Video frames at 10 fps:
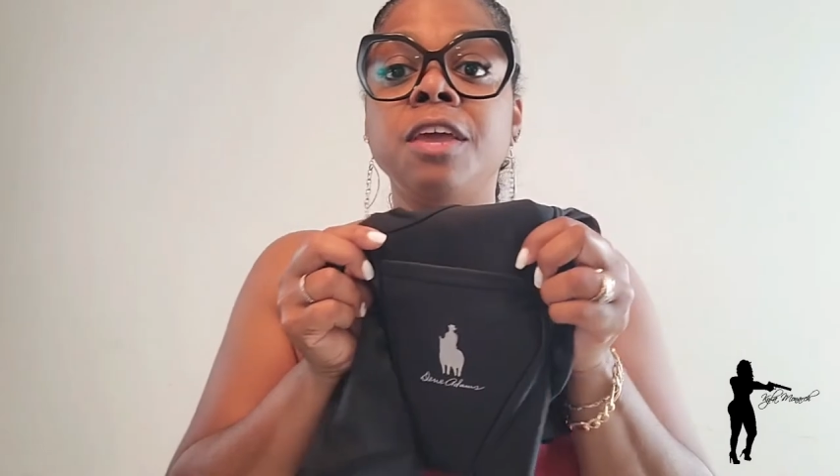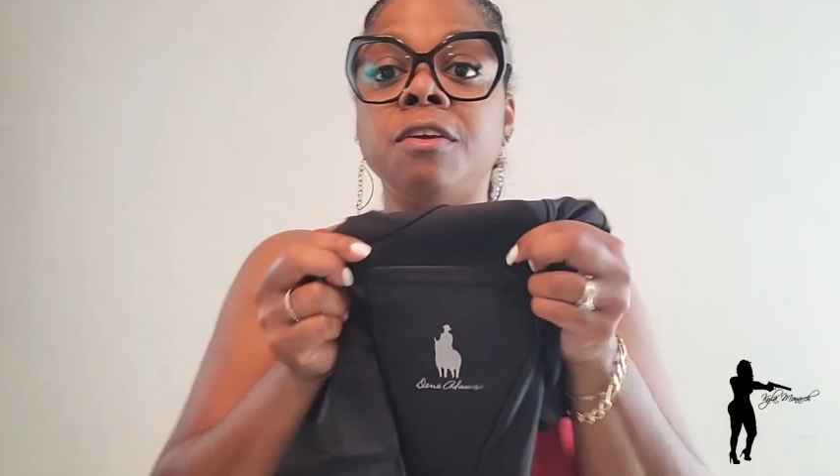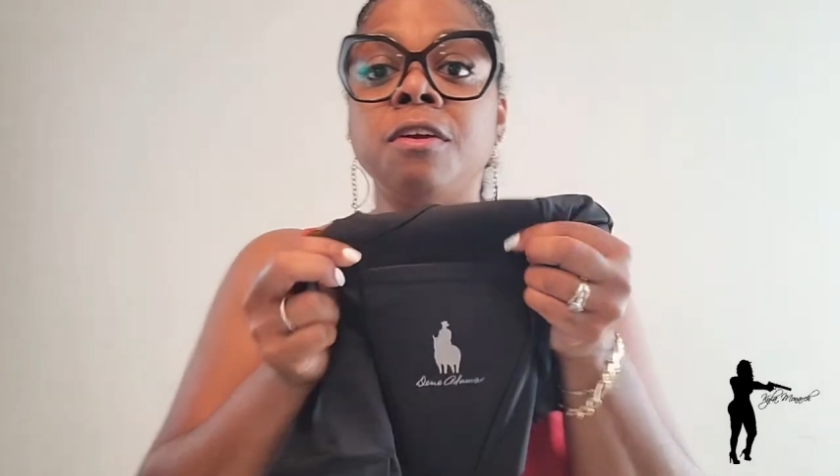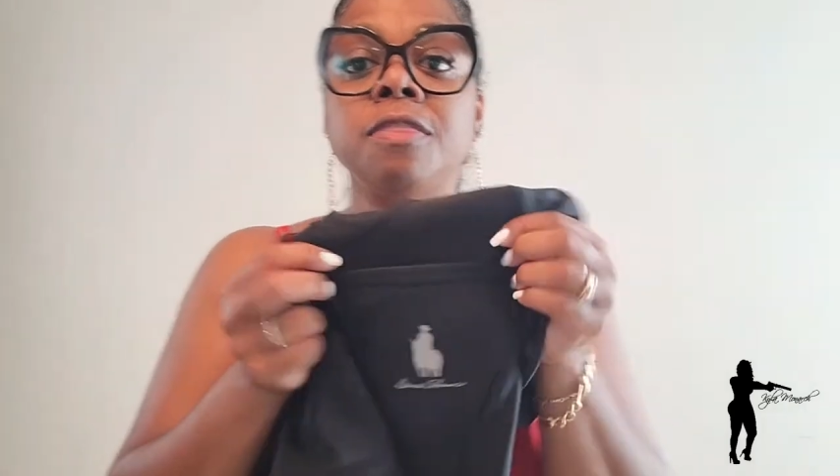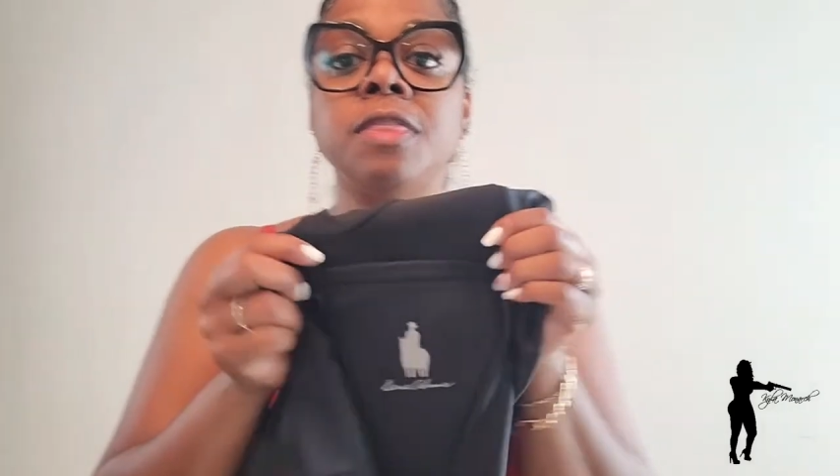
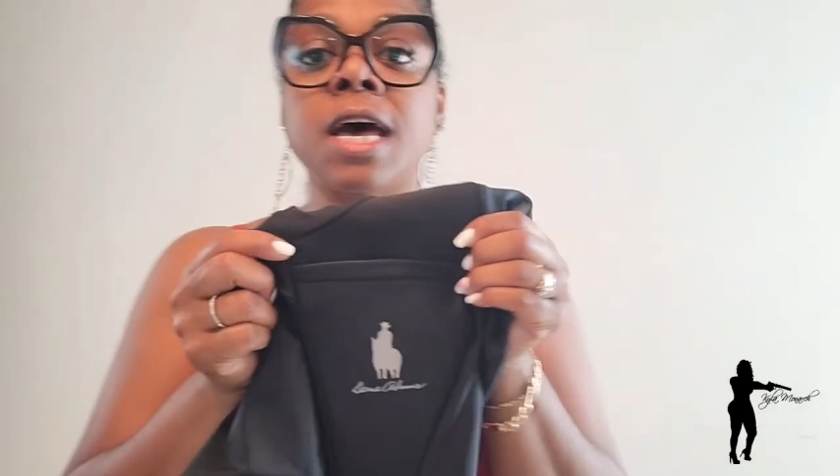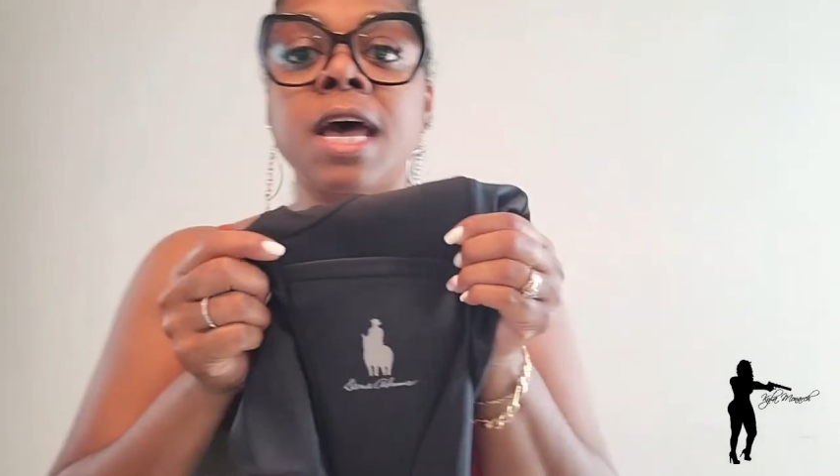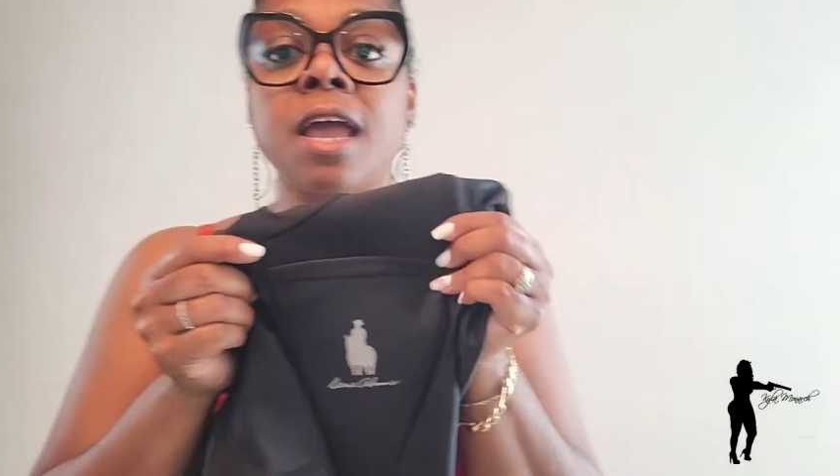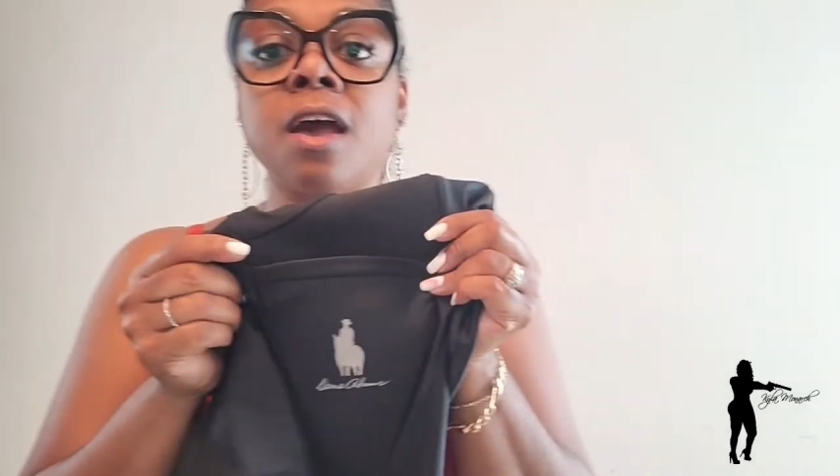inner thigh